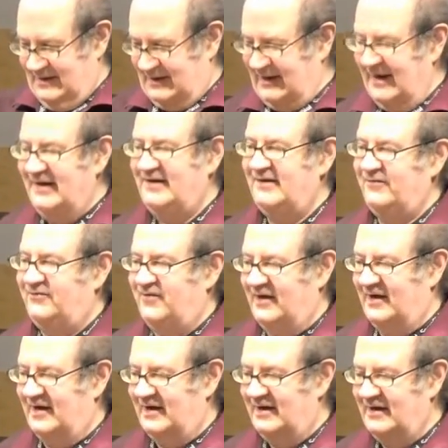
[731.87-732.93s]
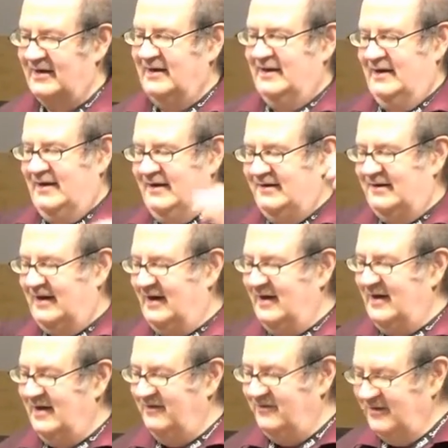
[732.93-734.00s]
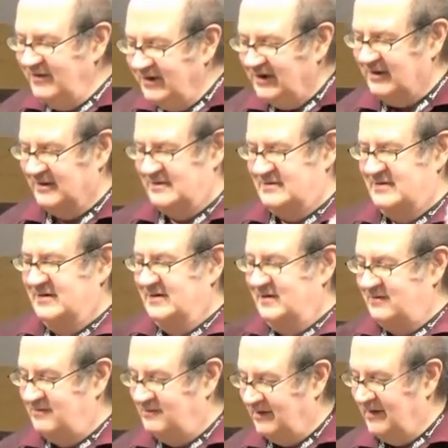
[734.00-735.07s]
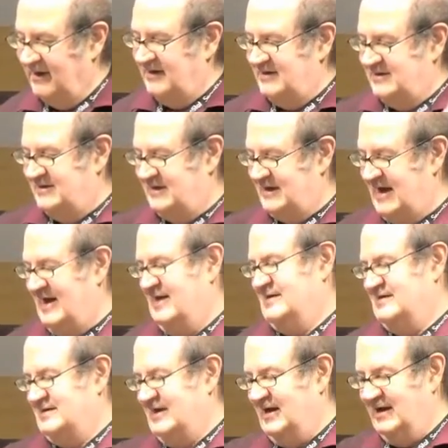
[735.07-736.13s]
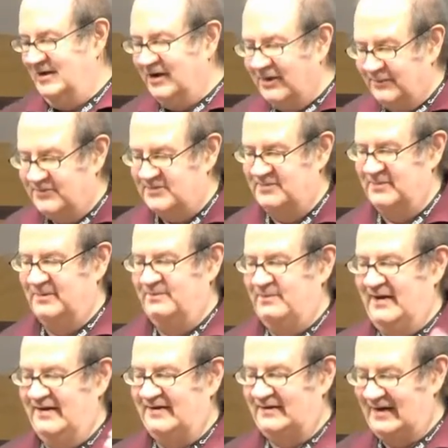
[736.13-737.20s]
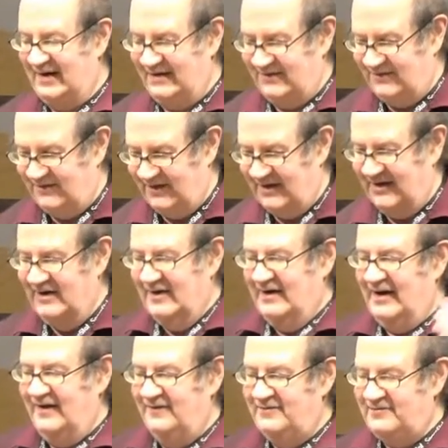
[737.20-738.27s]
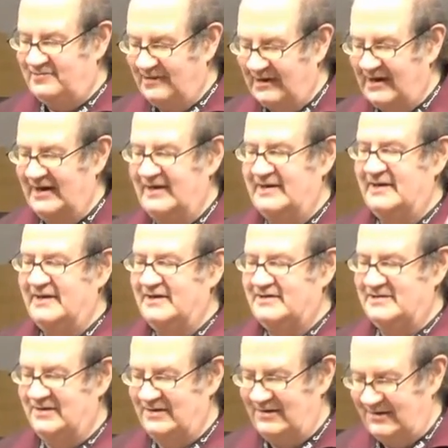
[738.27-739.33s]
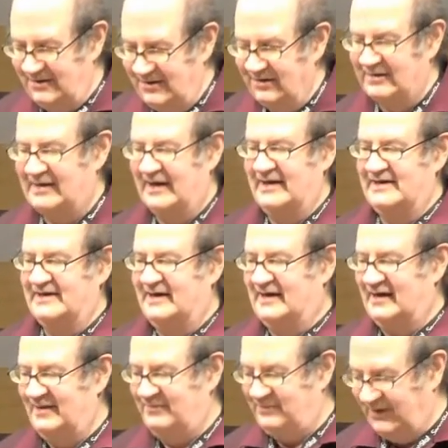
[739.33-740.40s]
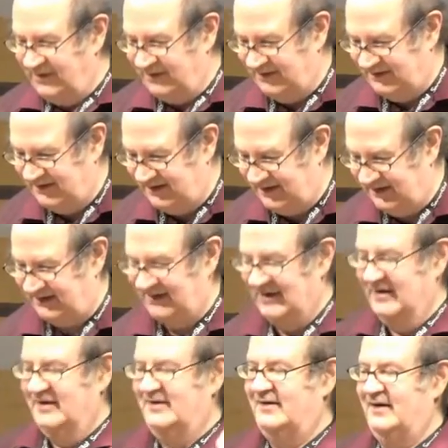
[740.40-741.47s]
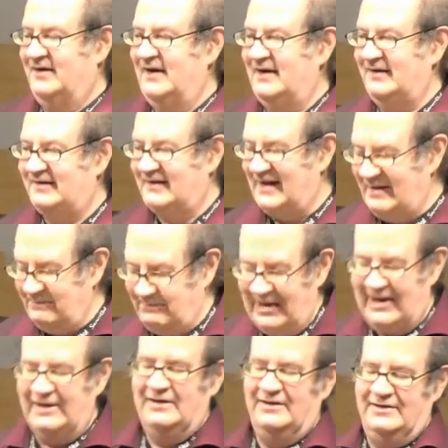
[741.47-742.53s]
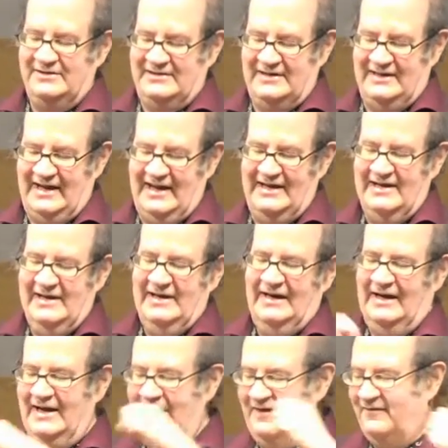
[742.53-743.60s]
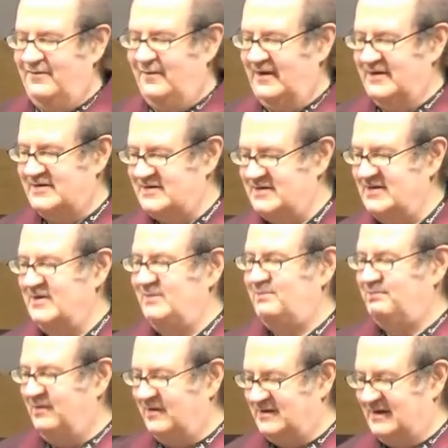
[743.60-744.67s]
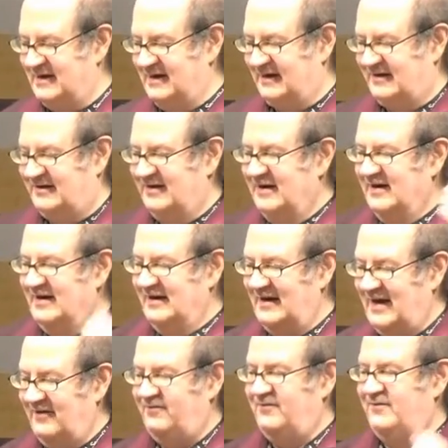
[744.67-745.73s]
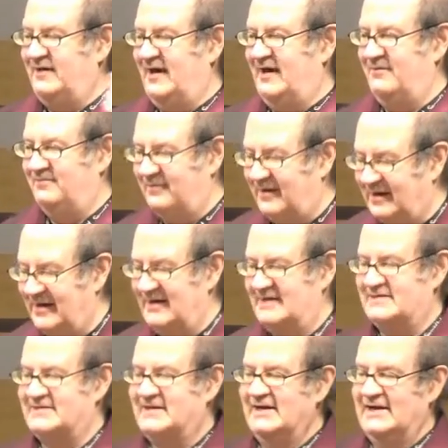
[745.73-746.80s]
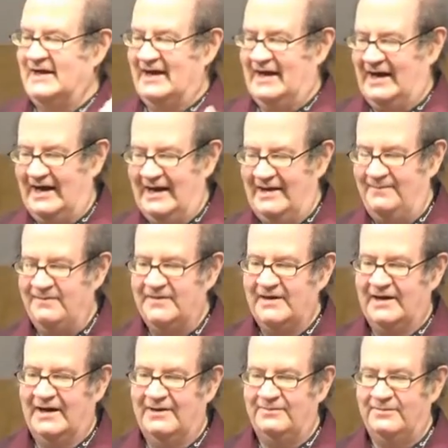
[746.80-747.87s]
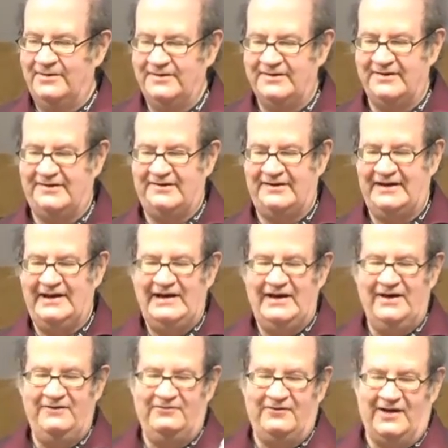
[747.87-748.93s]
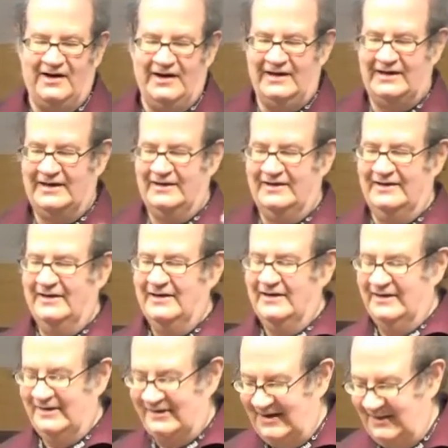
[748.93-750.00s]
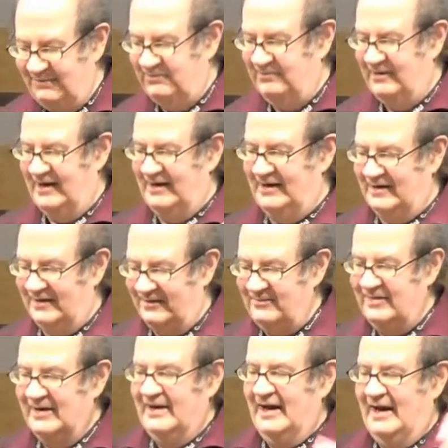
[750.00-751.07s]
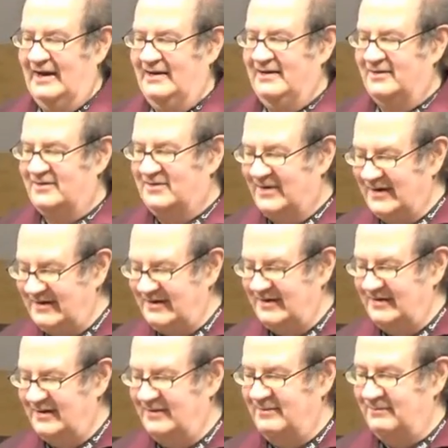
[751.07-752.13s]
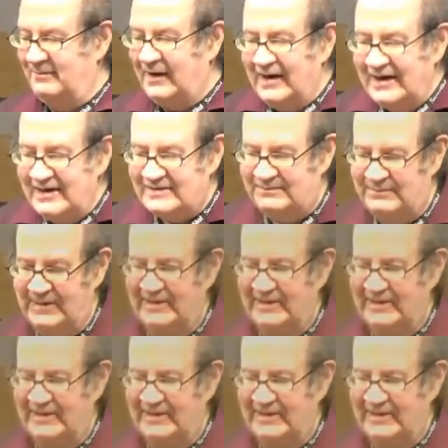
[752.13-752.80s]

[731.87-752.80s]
classifier is I have not tried to get an optimum best classifier. I've tried to look at a hypothesis. So let's get back onto that. I have my two products, left and right, and I want to see if I can separate them. And the question might